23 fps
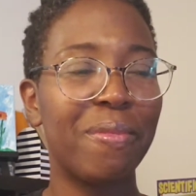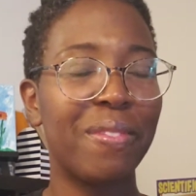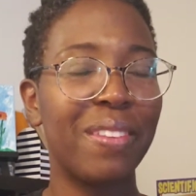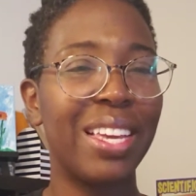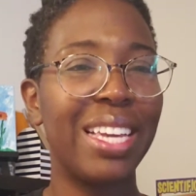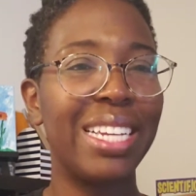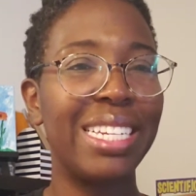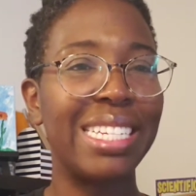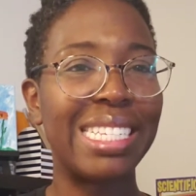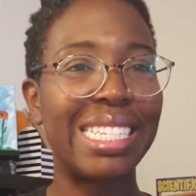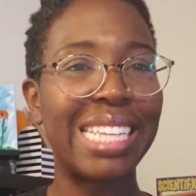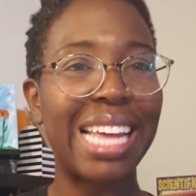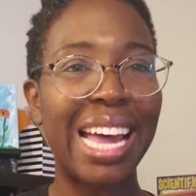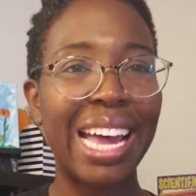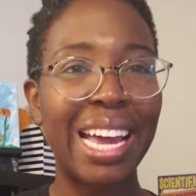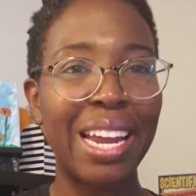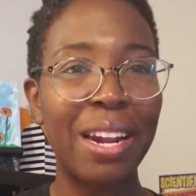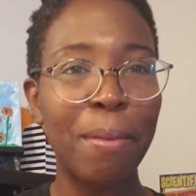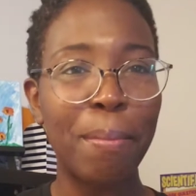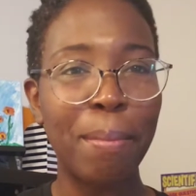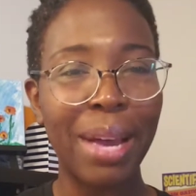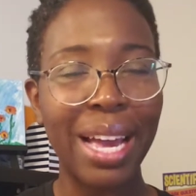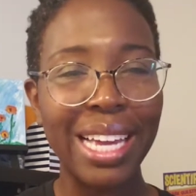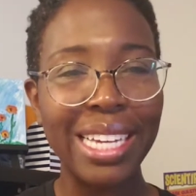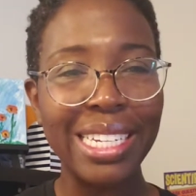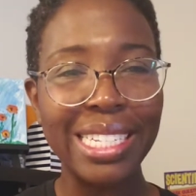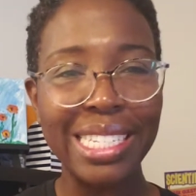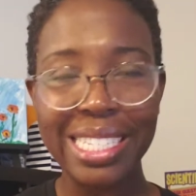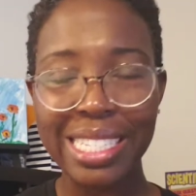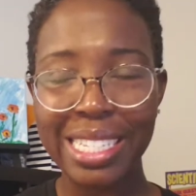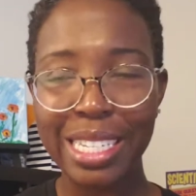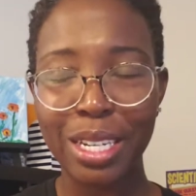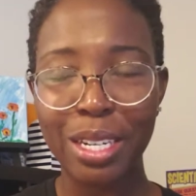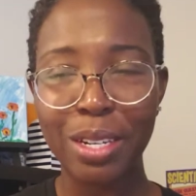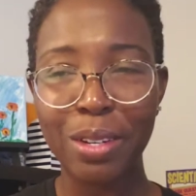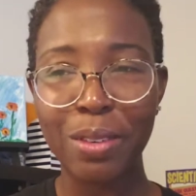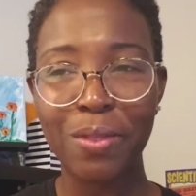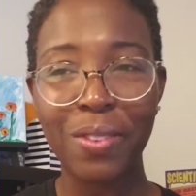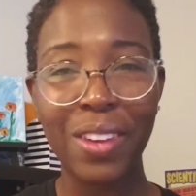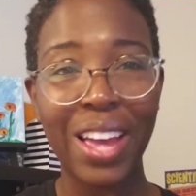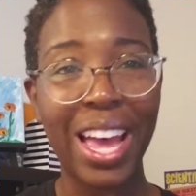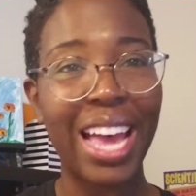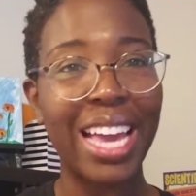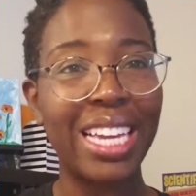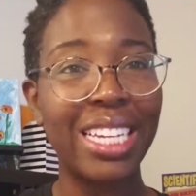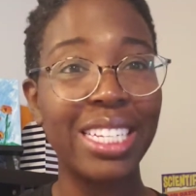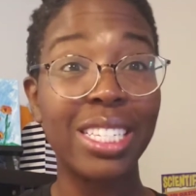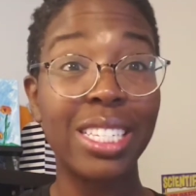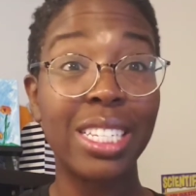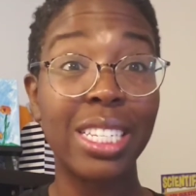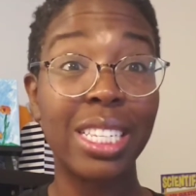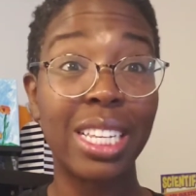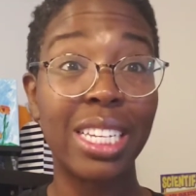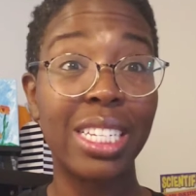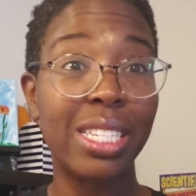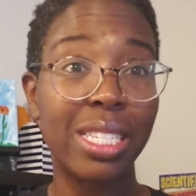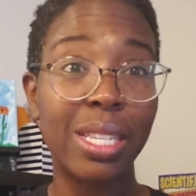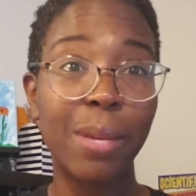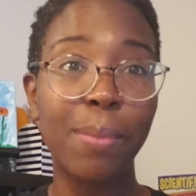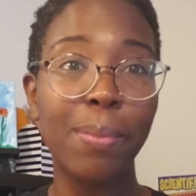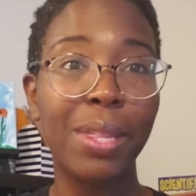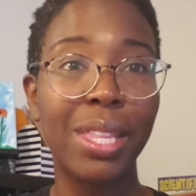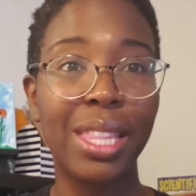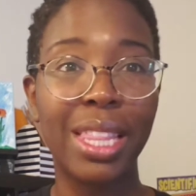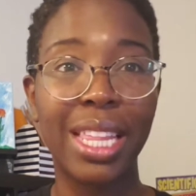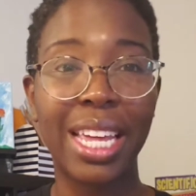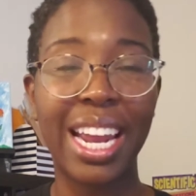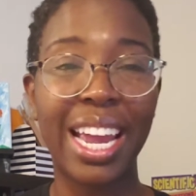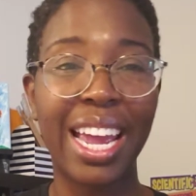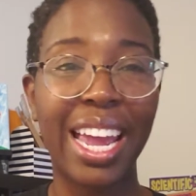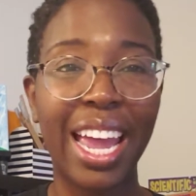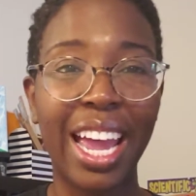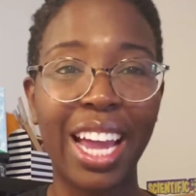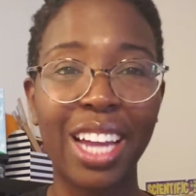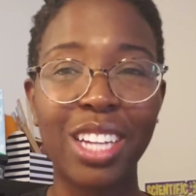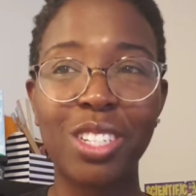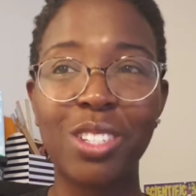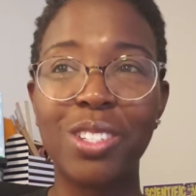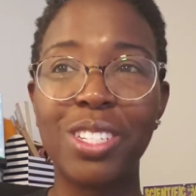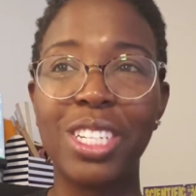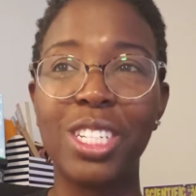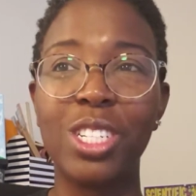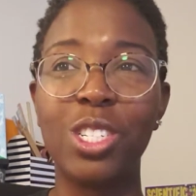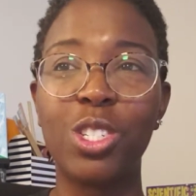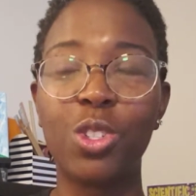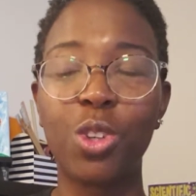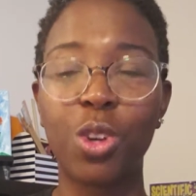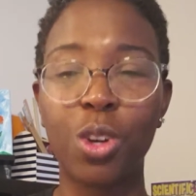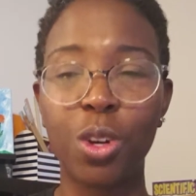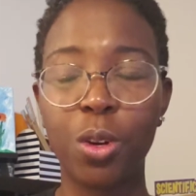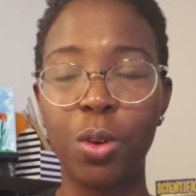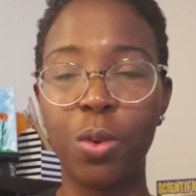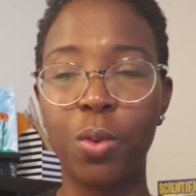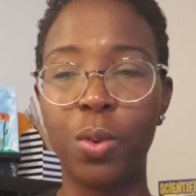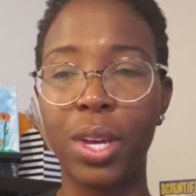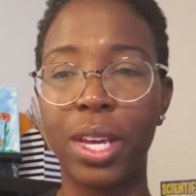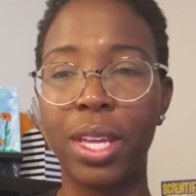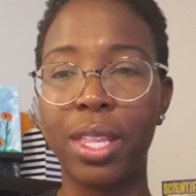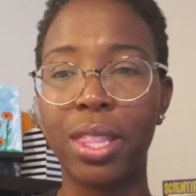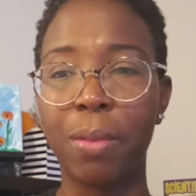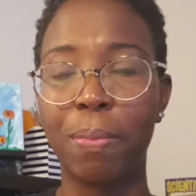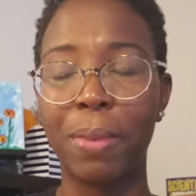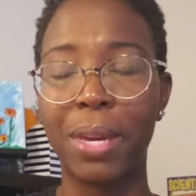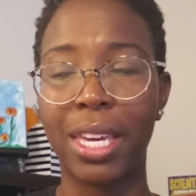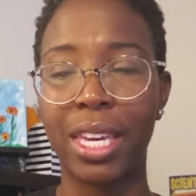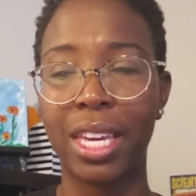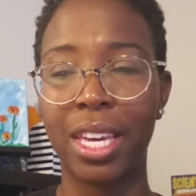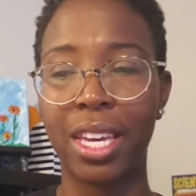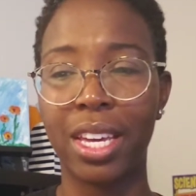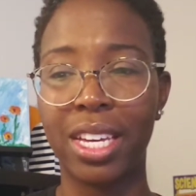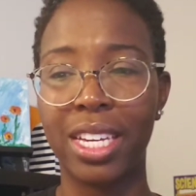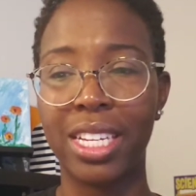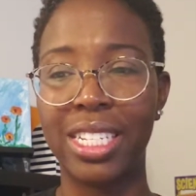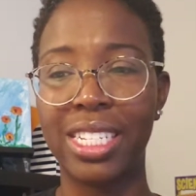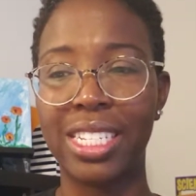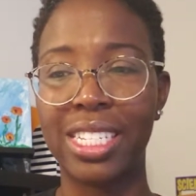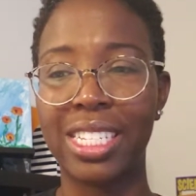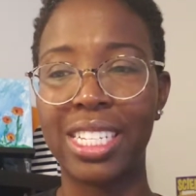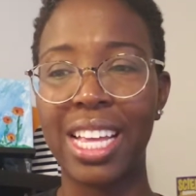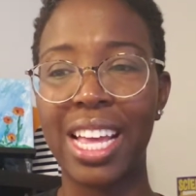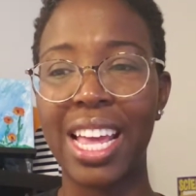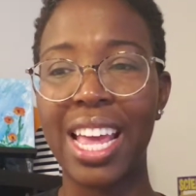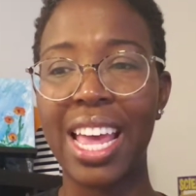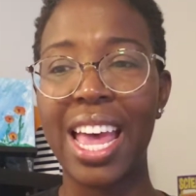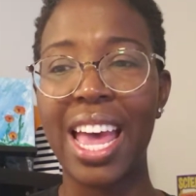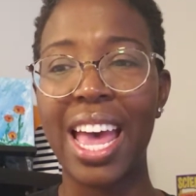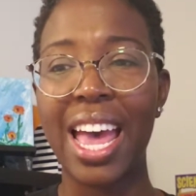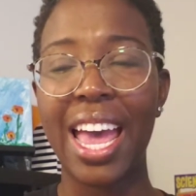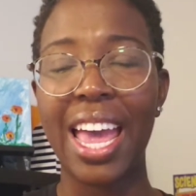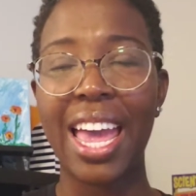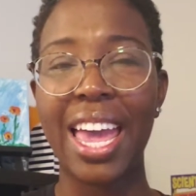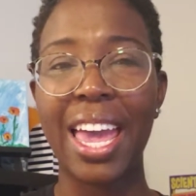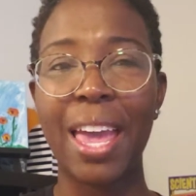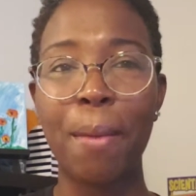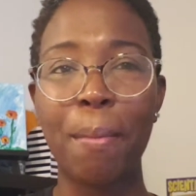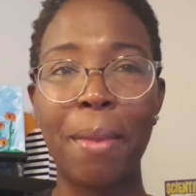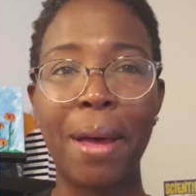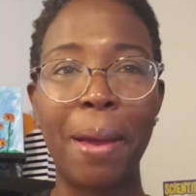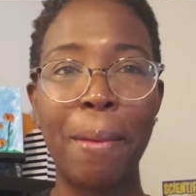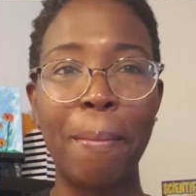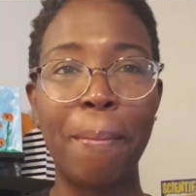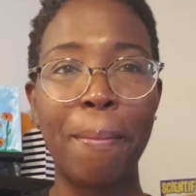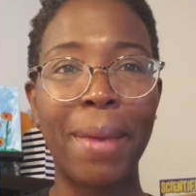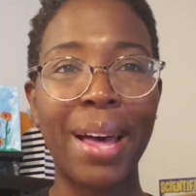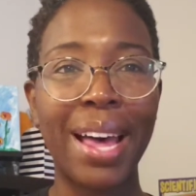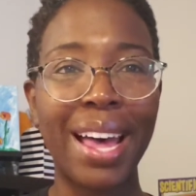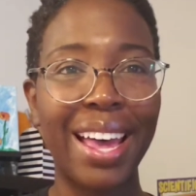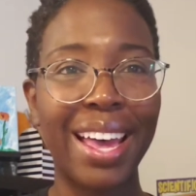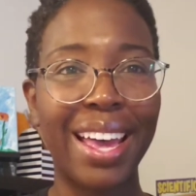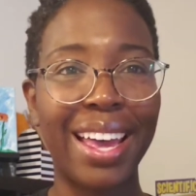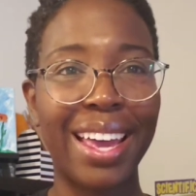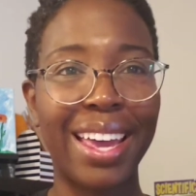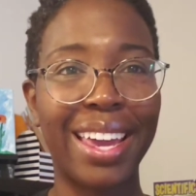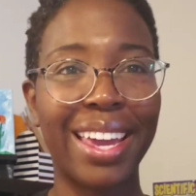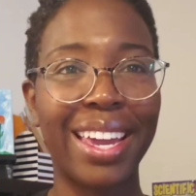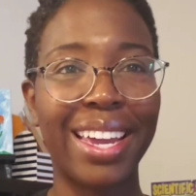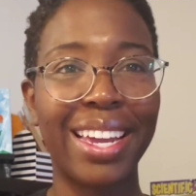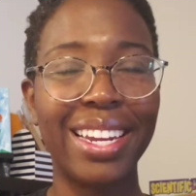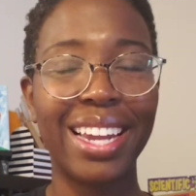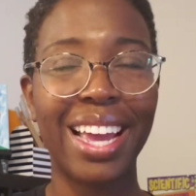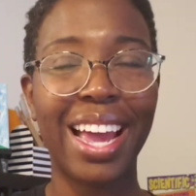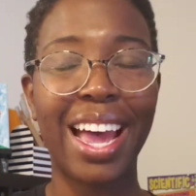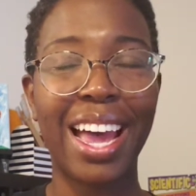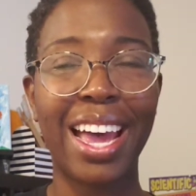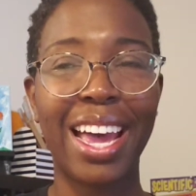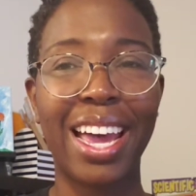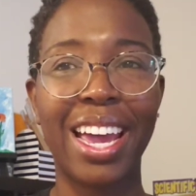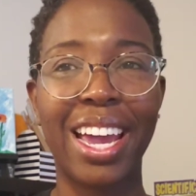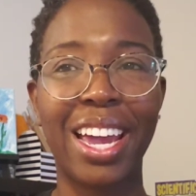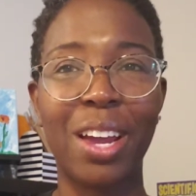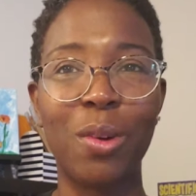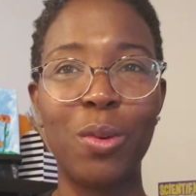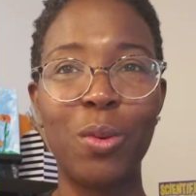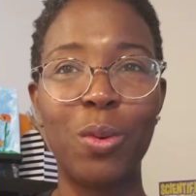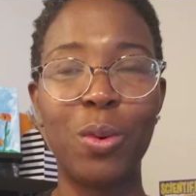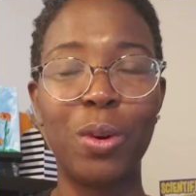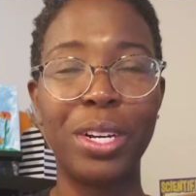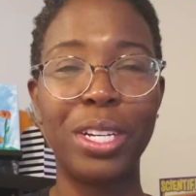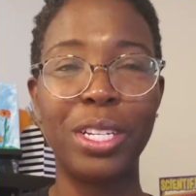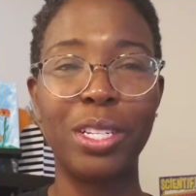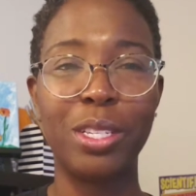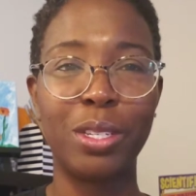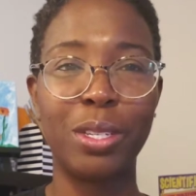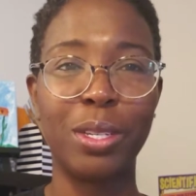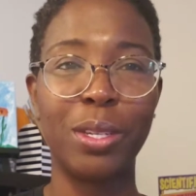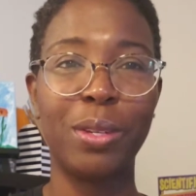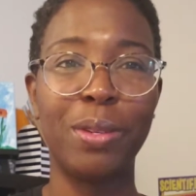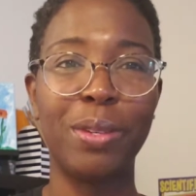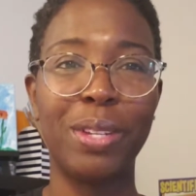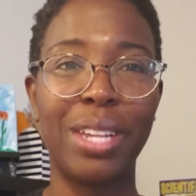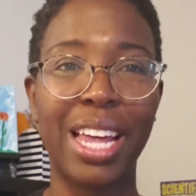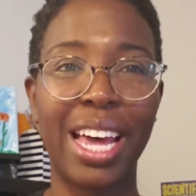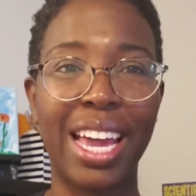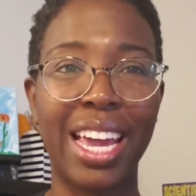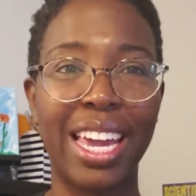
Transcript: inside of myself, it's something that I actually struggle with because in my mind, I want to